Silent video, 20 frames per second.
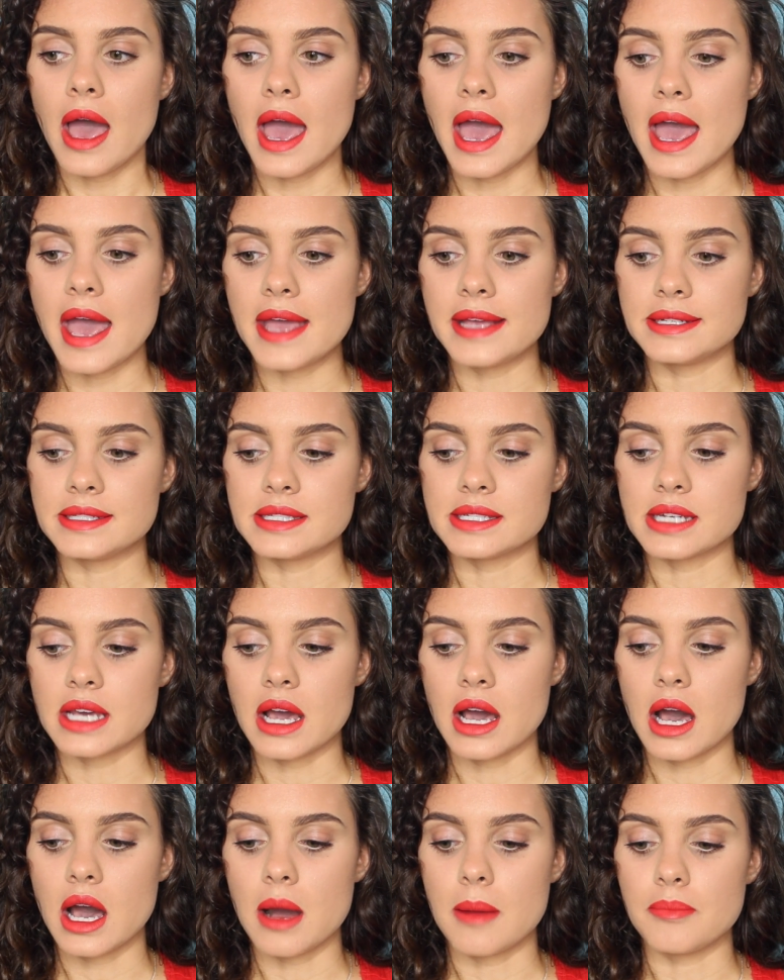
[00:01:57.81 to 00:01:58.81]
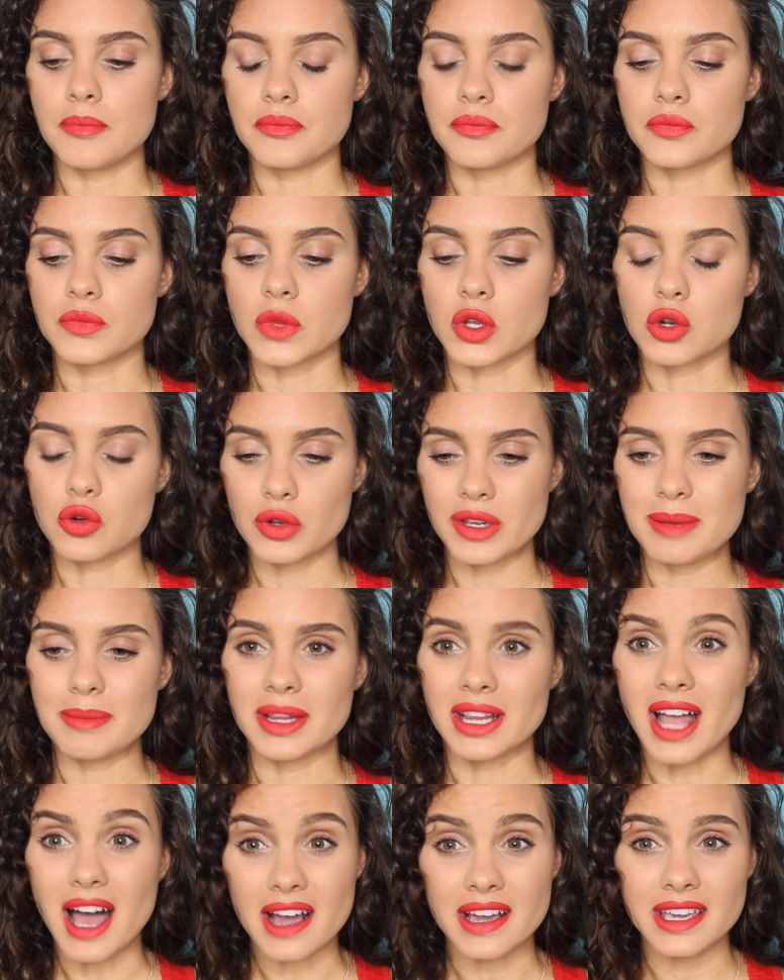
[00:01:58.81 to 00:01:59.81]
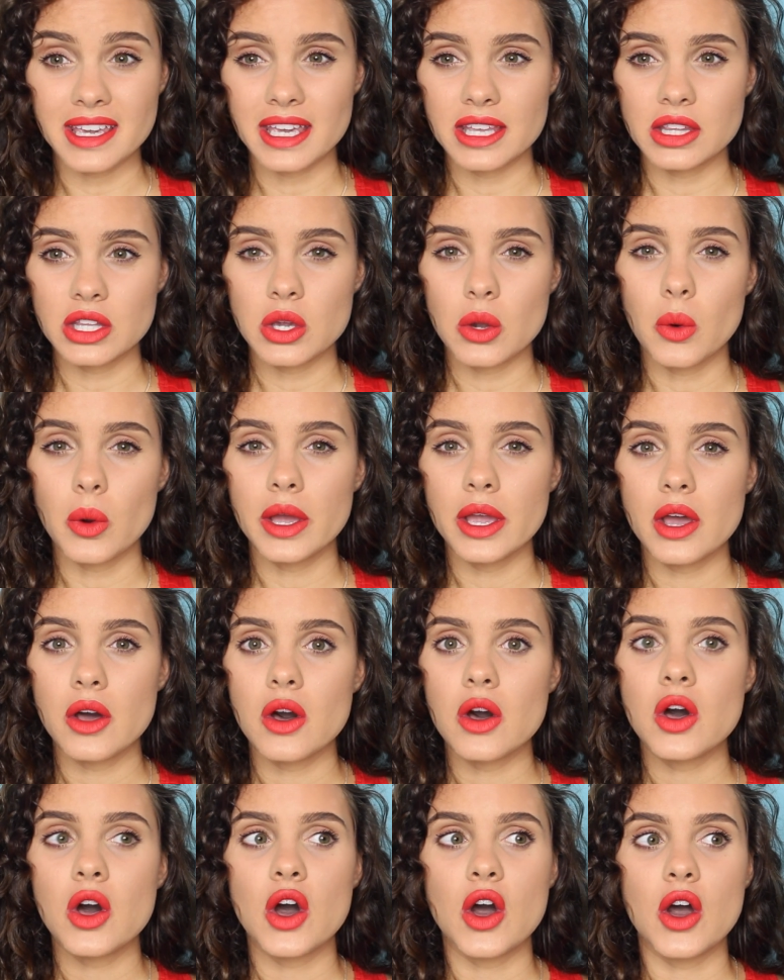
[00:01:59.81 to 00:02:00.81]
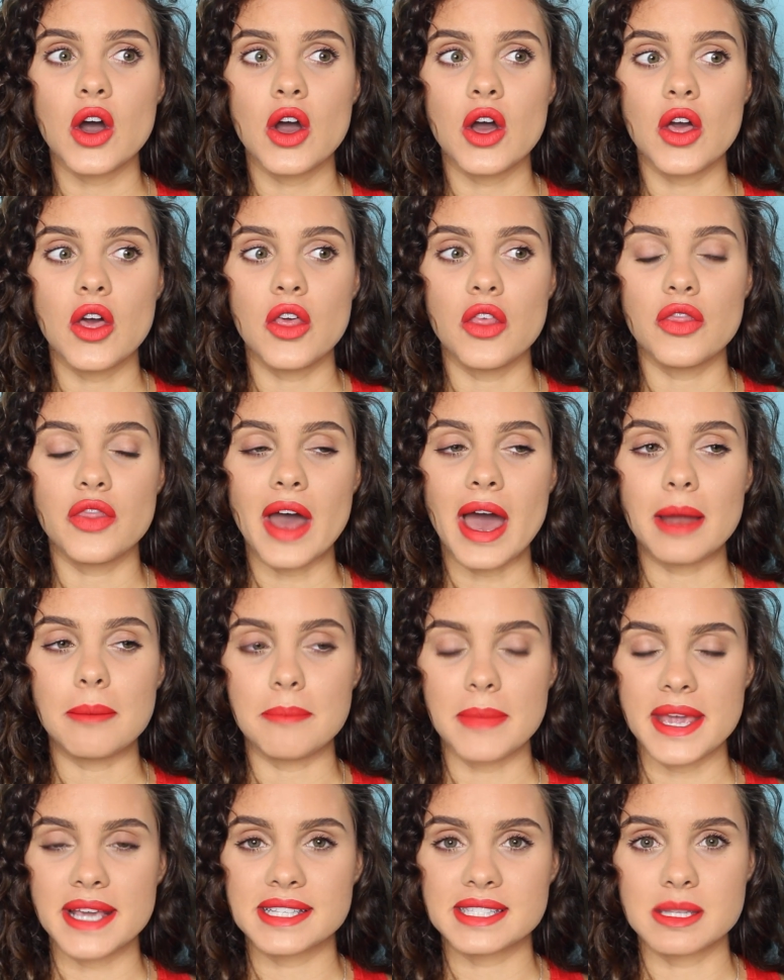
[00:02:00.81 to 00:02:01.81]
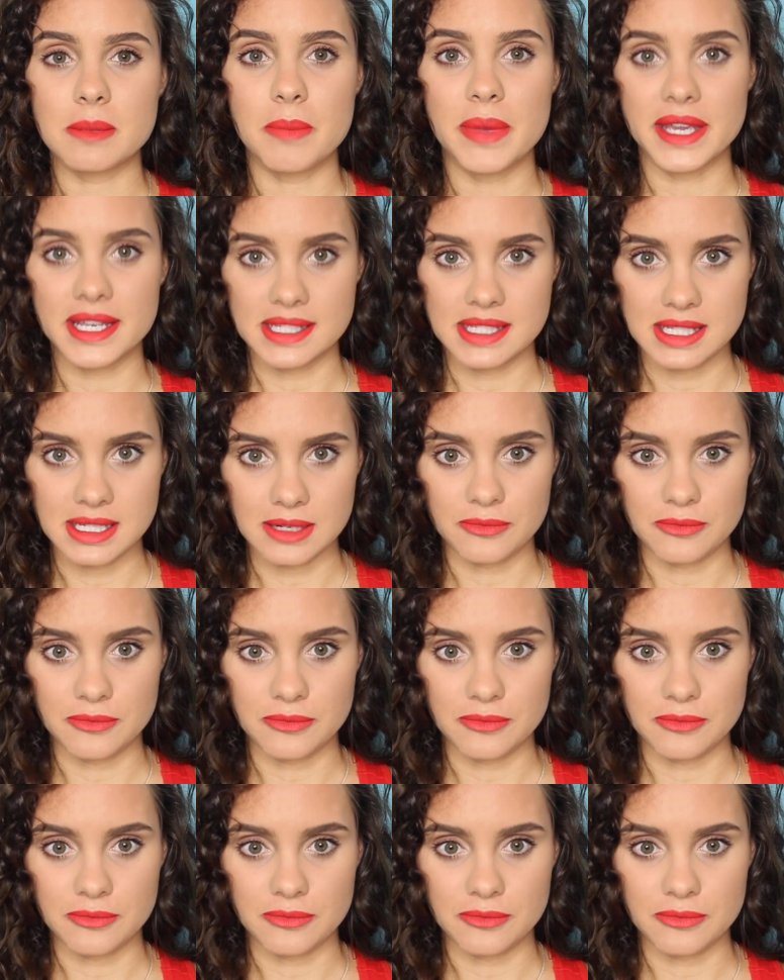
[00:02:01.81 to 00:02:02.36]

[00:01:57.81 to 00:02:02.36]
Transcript: and the cream locking in the oil that makes the biggest